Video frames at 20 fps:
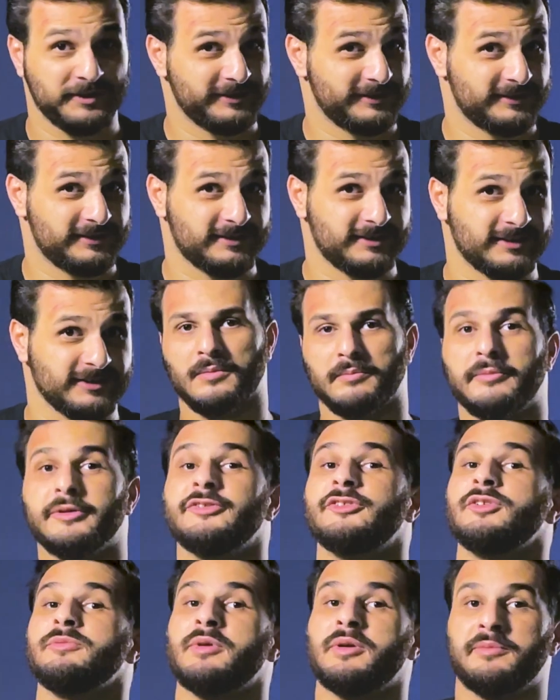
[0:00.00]
first.
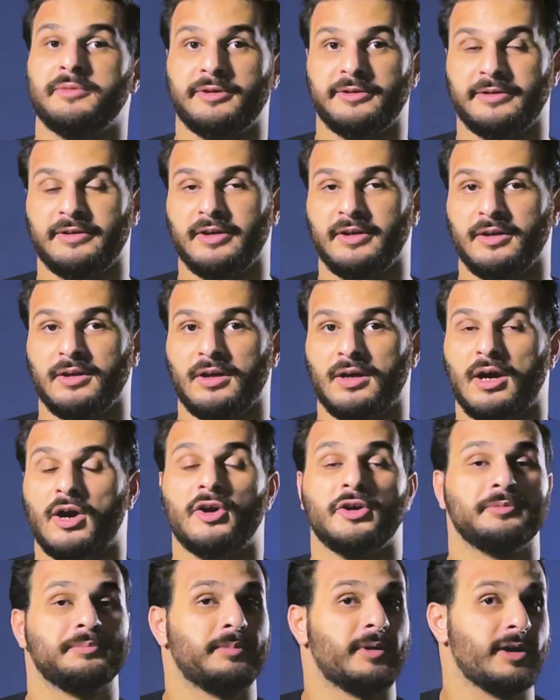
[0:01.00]
But remember,
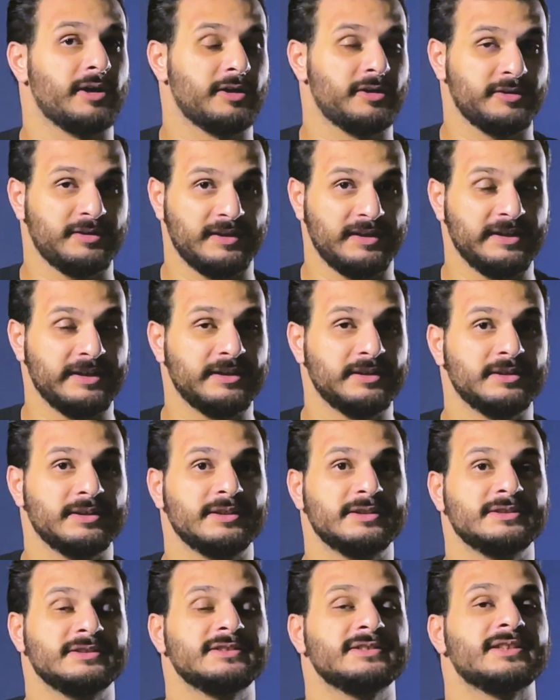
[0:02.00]
our priority here
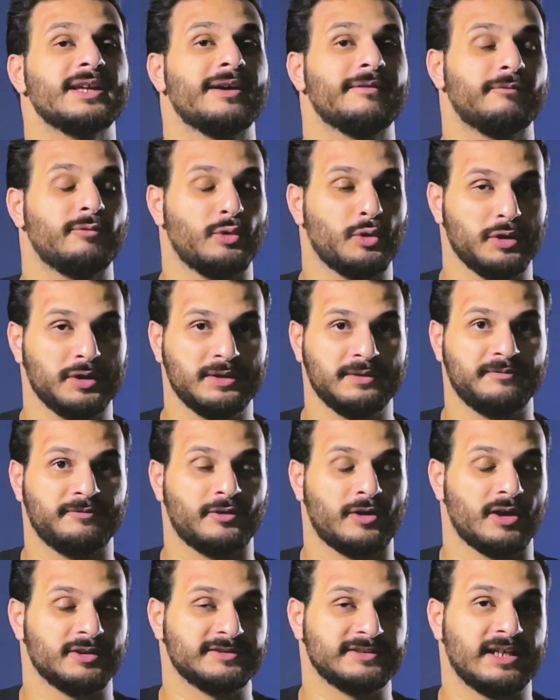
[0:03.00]
is to avoid
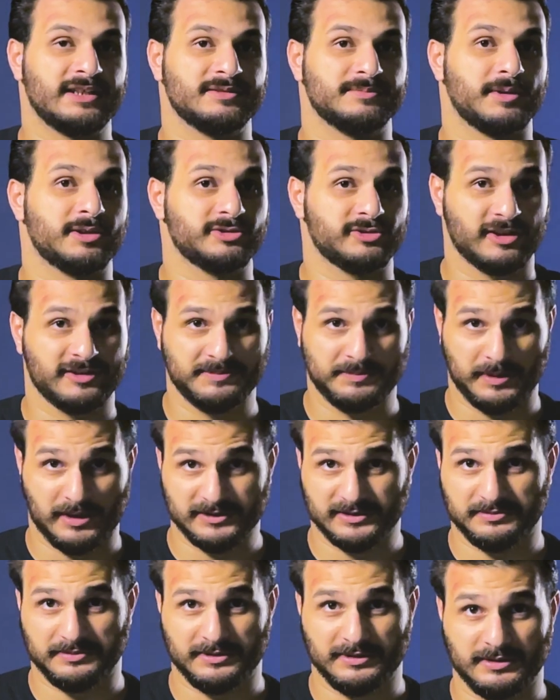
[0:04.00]
frauds as much as
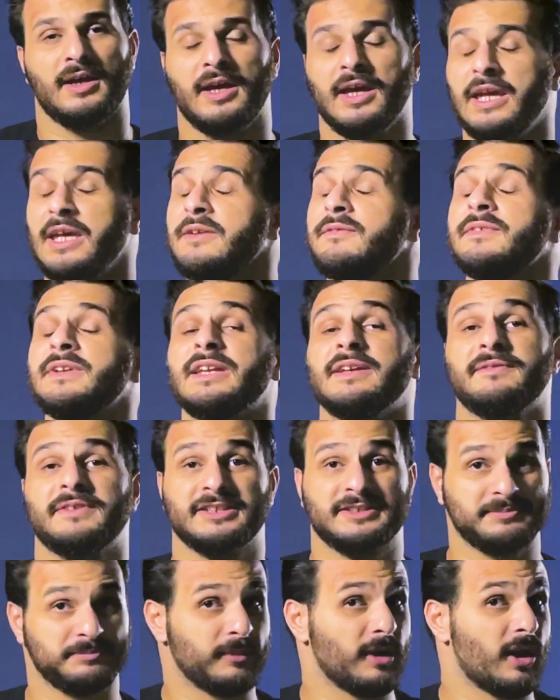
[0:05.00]
possible, even if
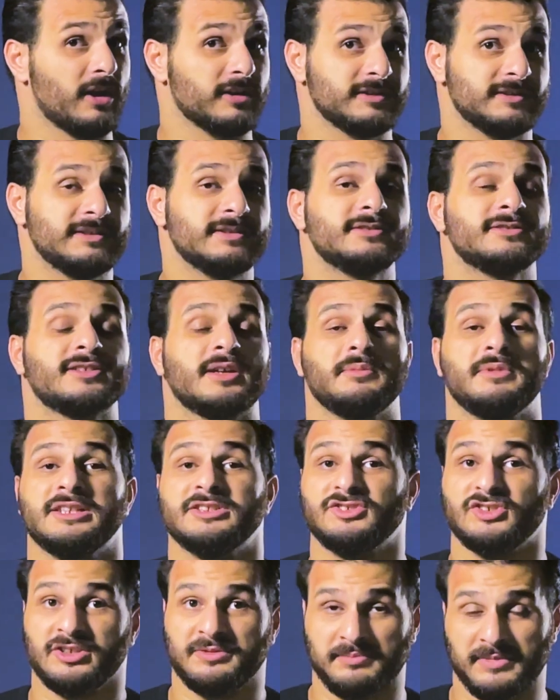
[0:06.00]
it blocks some
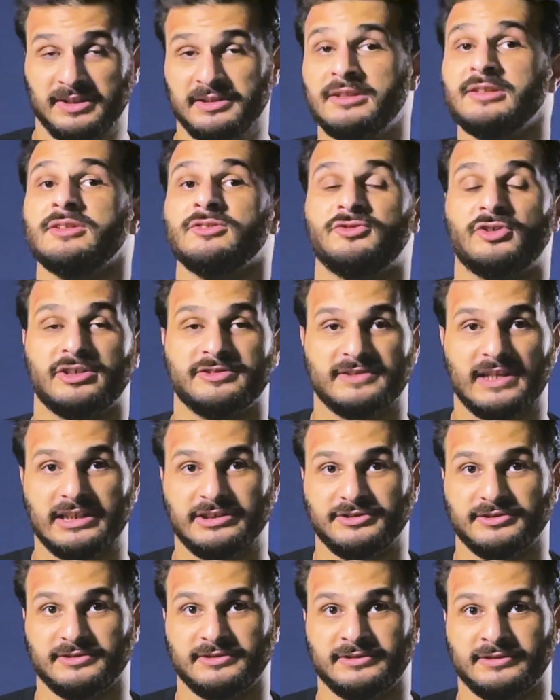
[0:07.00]
legitimate
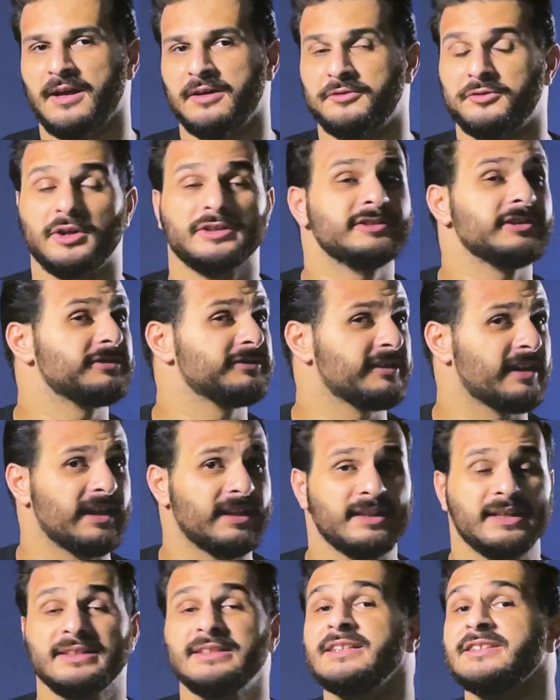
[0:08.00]
transactions, rather
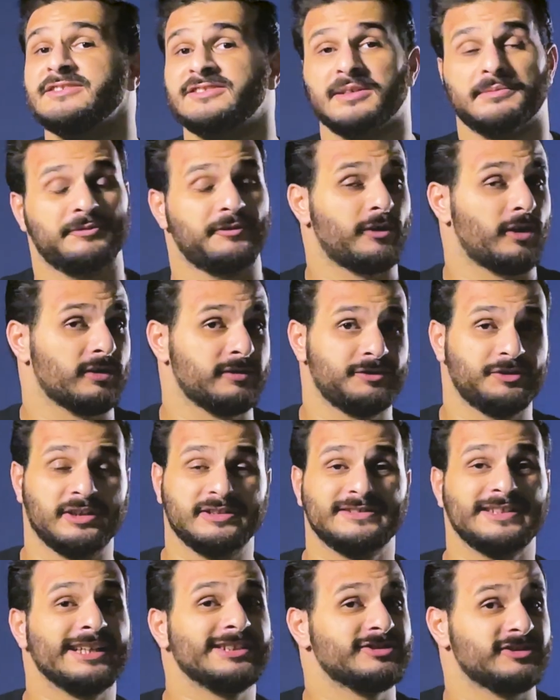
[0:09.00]
than letting some fraud
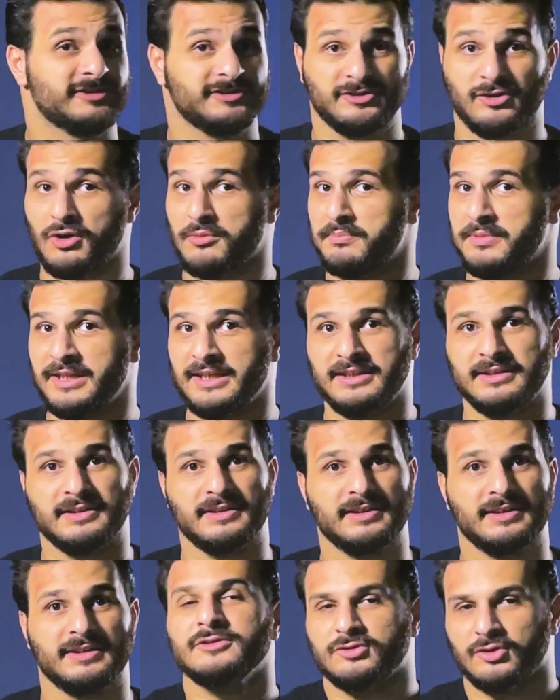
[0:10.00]
transactions complete.
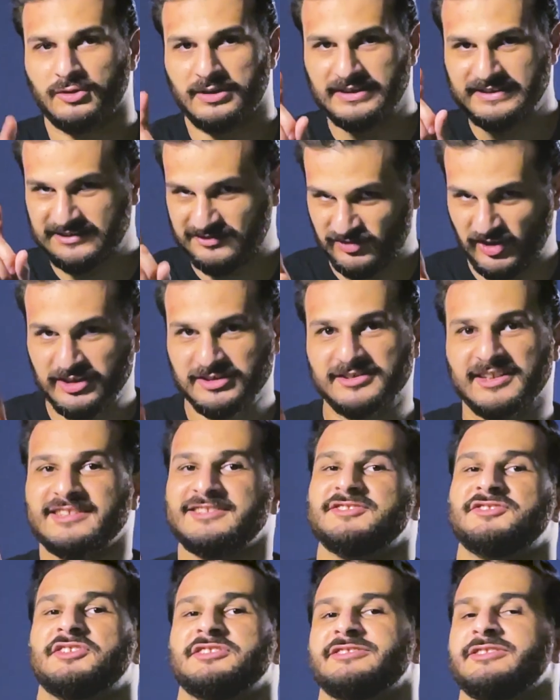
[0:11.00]
So let's change that
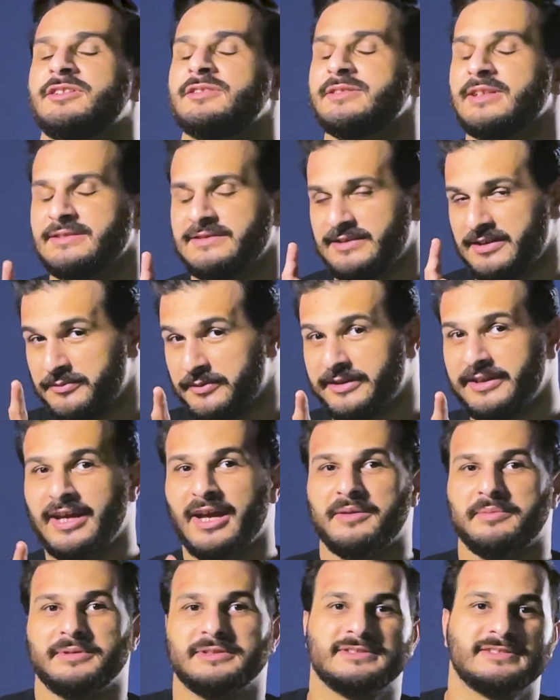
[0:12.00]
threshold and see what
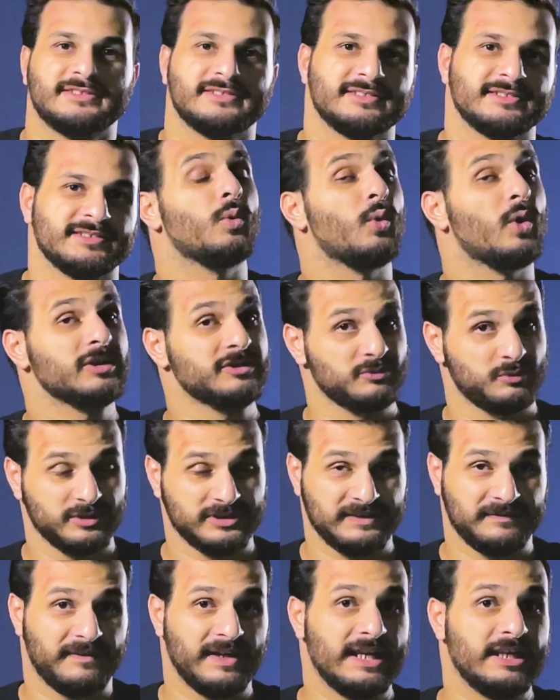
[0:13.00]
happens. Once
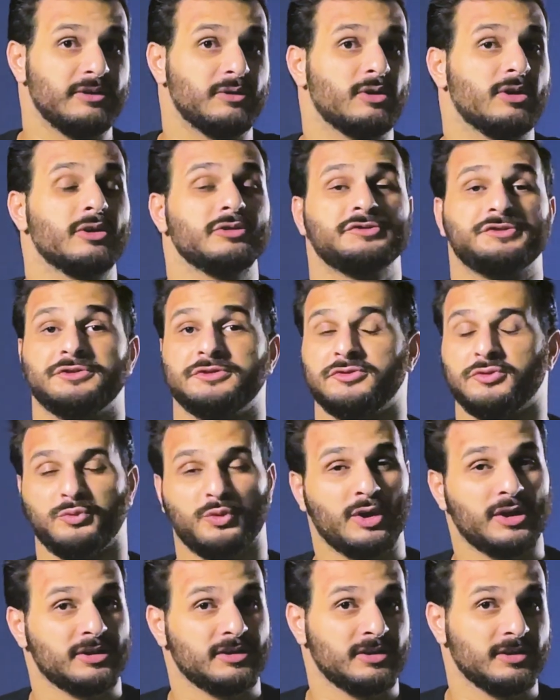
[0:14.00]
with a value closer to
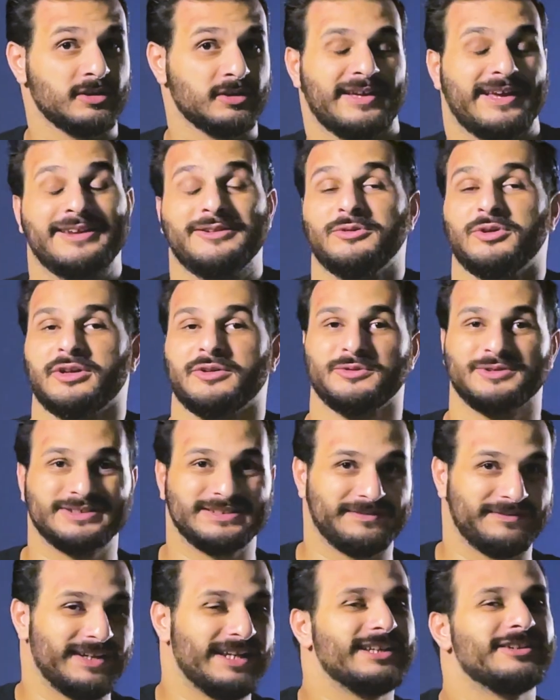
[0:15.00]
1 and one with
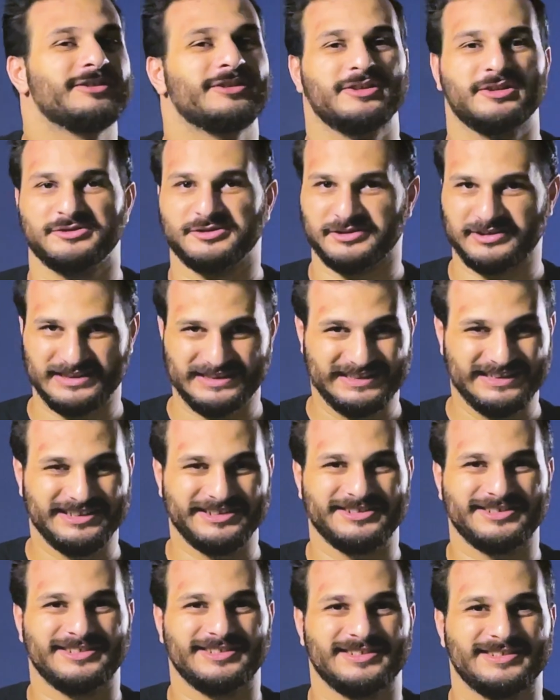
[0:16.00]
a value closer to
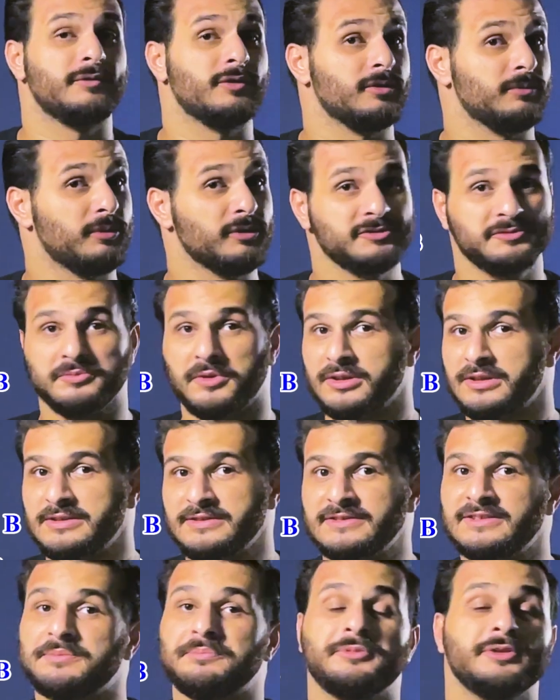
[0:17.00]
0. For both
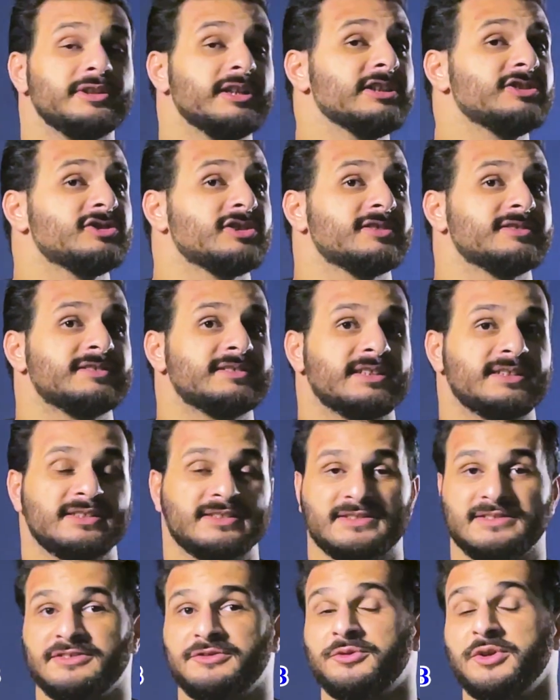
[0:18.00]
models, the prediction that
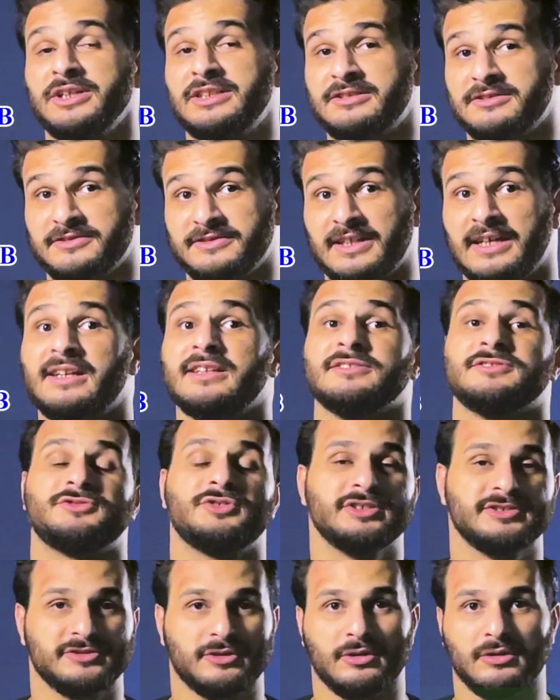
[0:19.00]
is greater than a
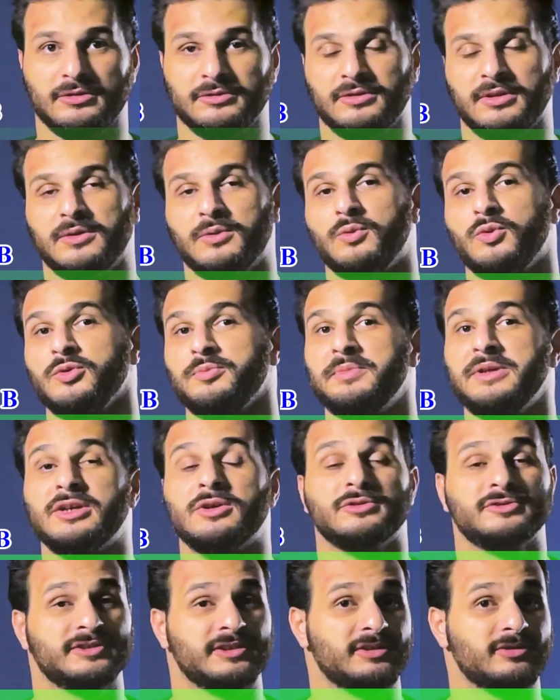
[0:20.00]
threshold would be
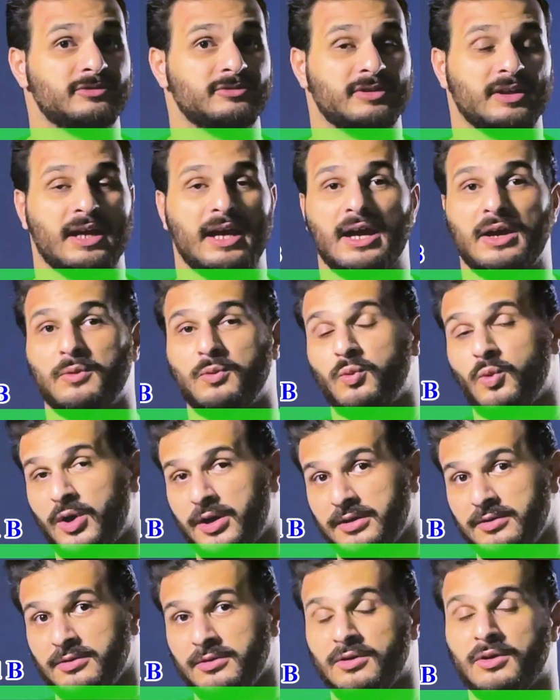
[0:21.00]
considered
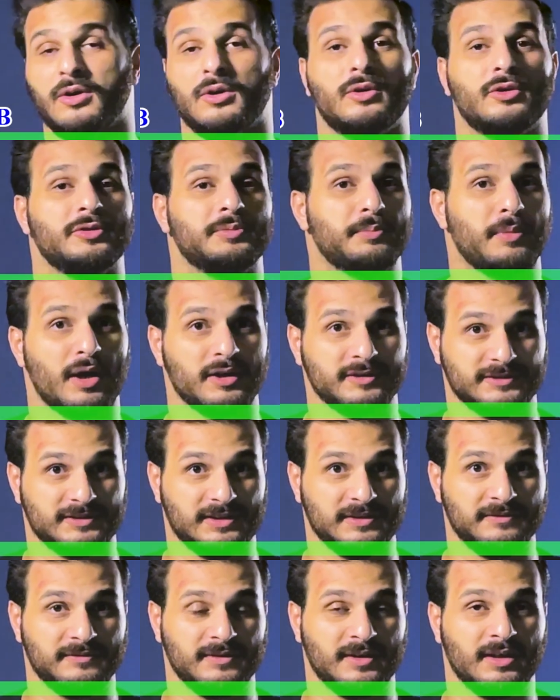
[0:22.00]
1 or
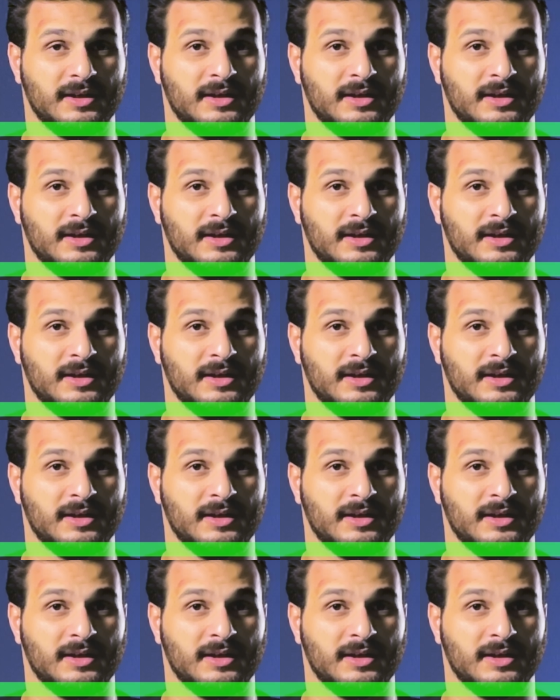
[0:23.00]
positive,